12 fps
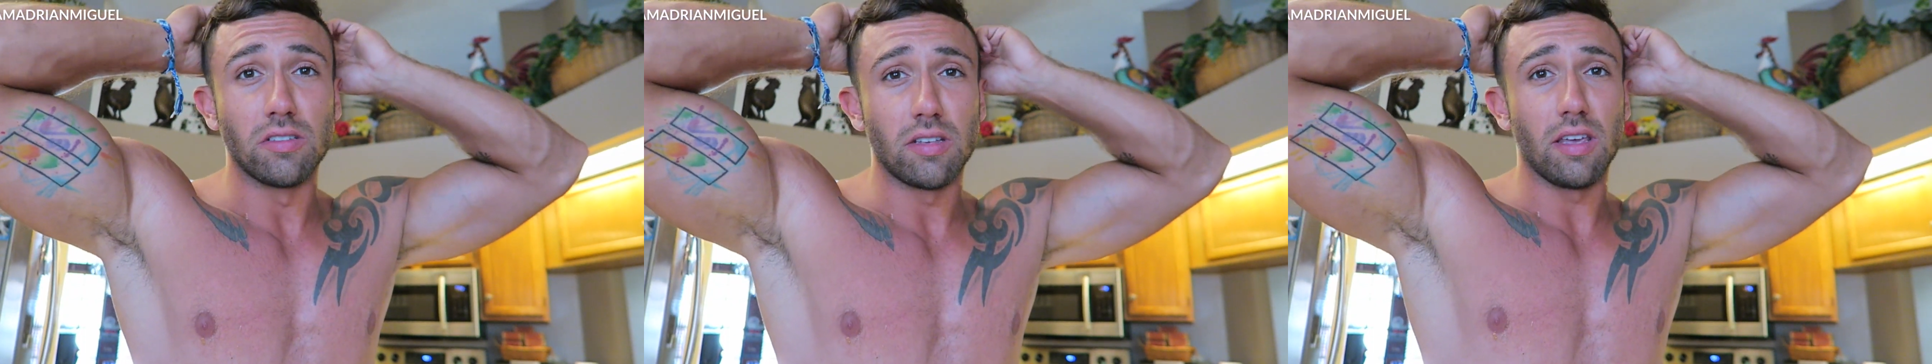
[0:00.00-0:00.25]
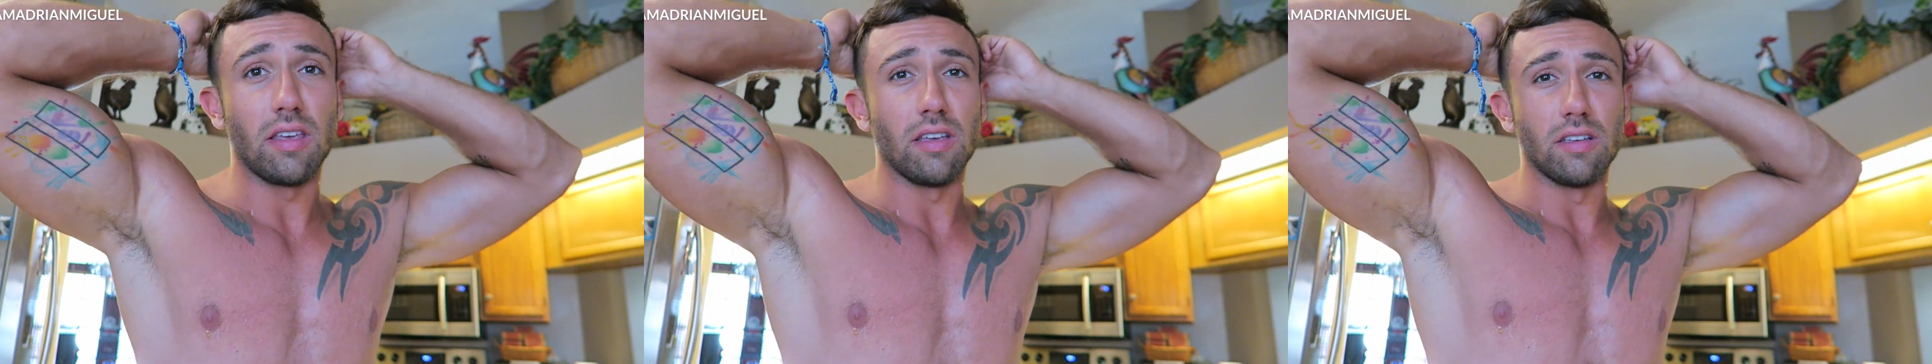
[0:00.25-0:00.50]

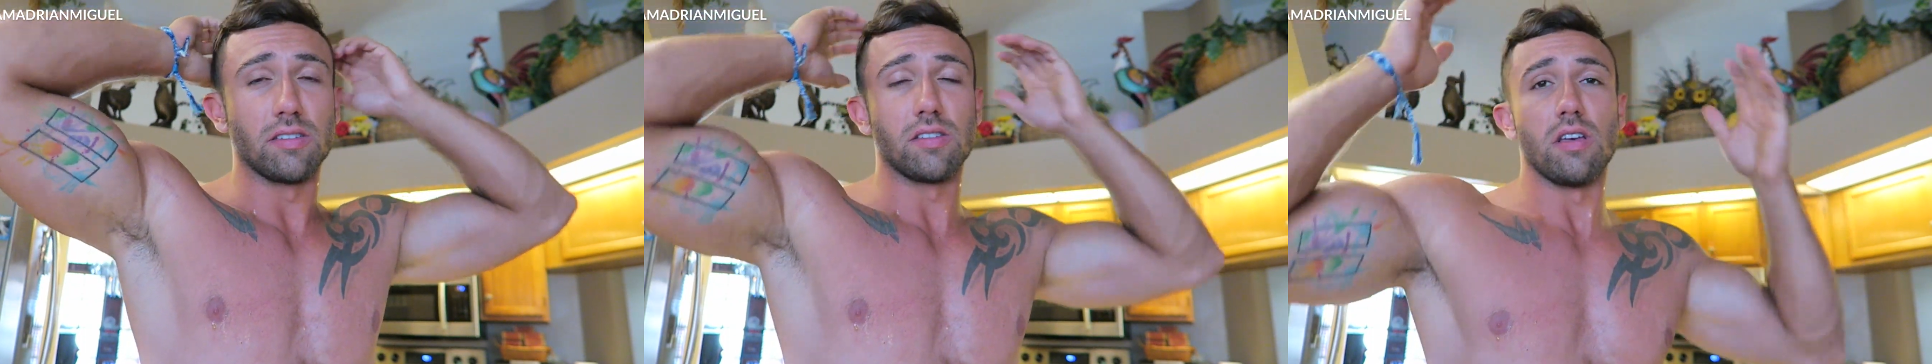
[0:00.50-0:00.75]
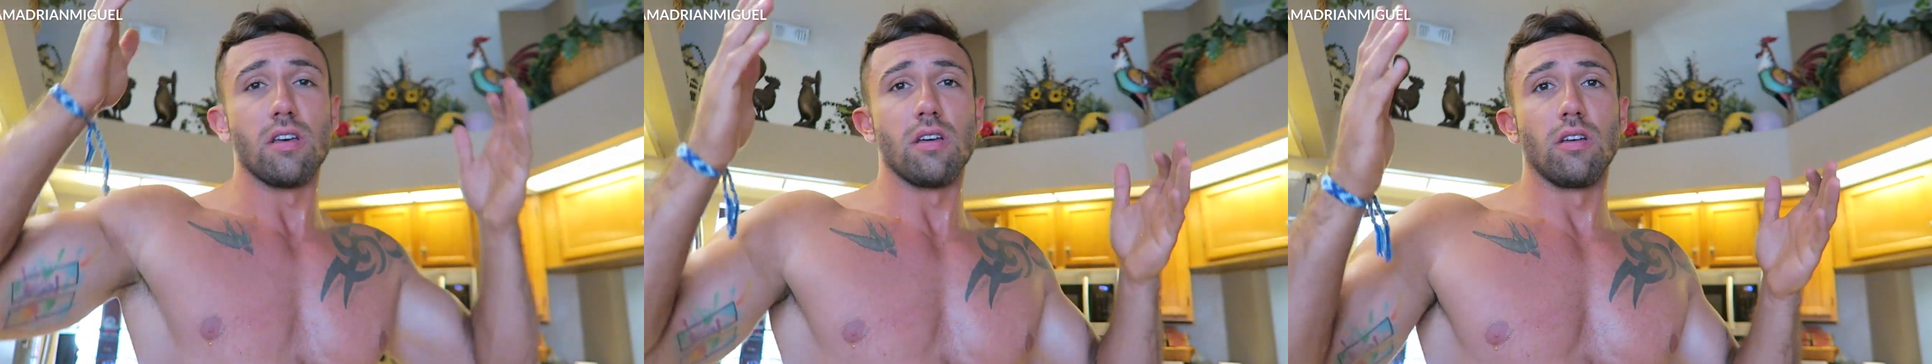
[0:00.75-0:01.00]
intake,
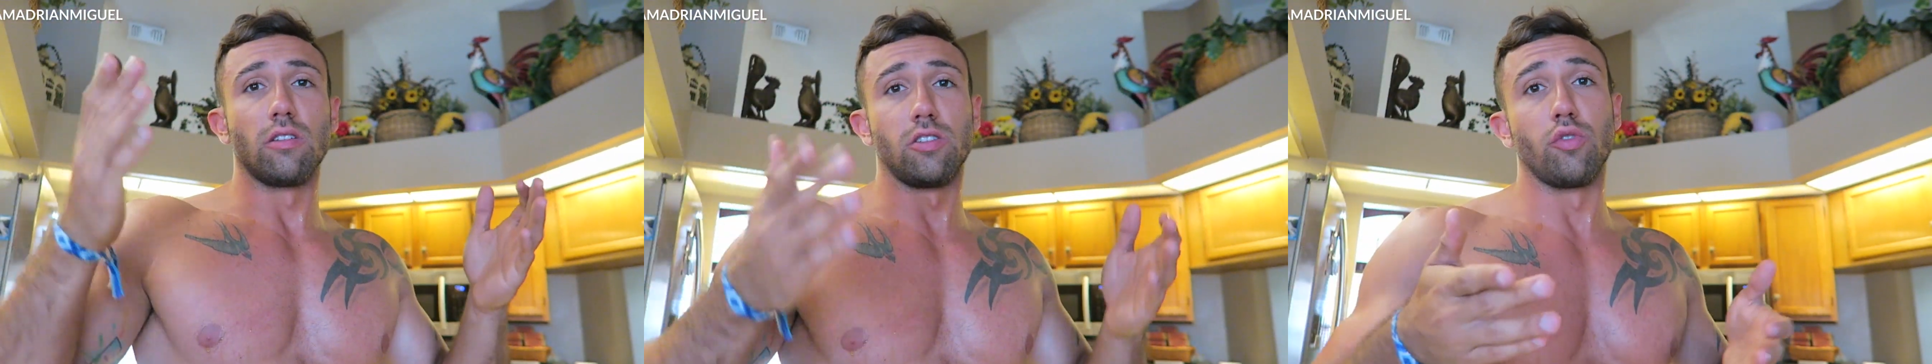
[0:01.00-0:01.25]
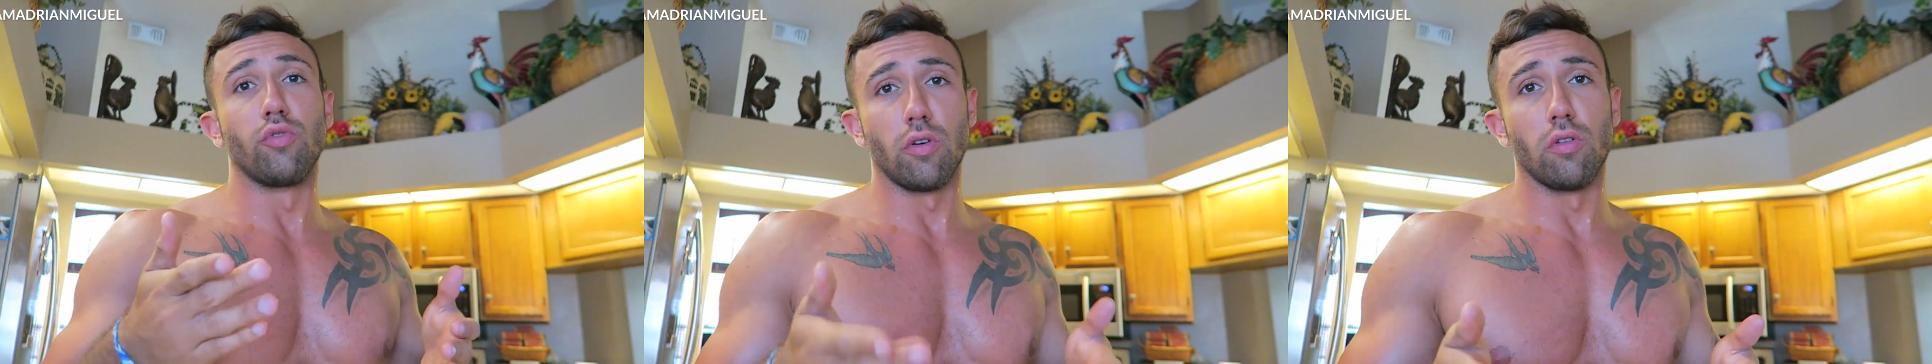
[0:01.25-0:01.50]
is
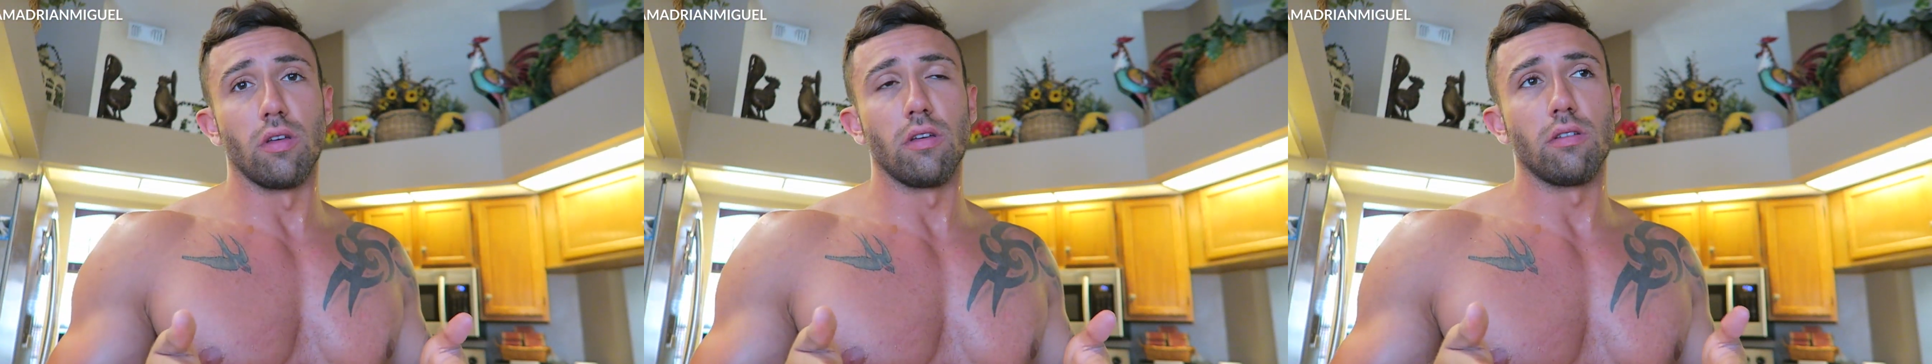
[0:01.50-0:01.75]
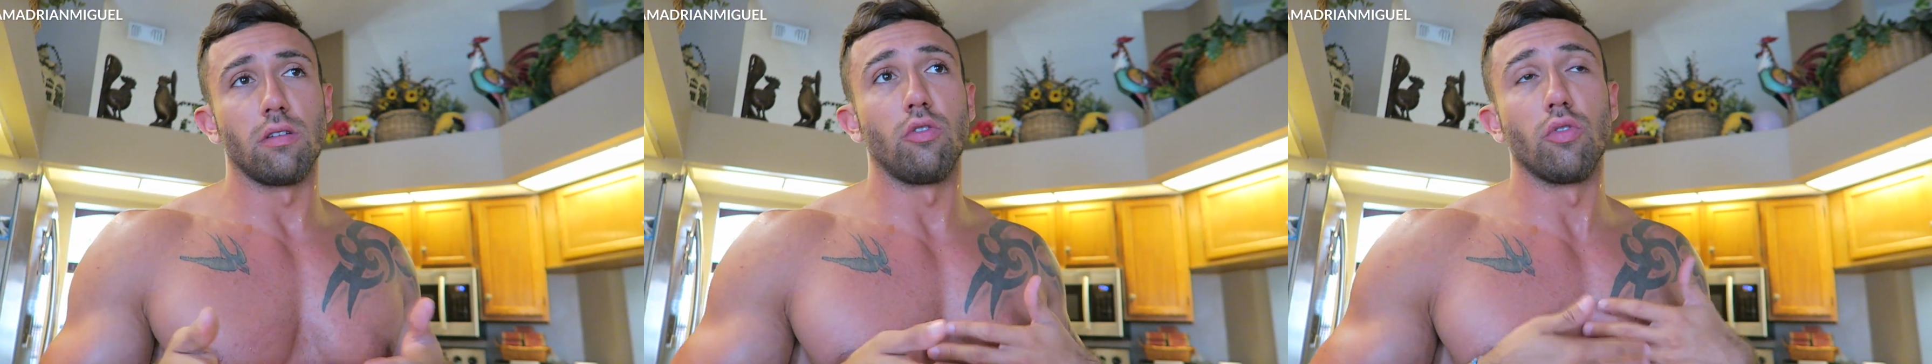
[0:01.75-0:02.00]
to grill it,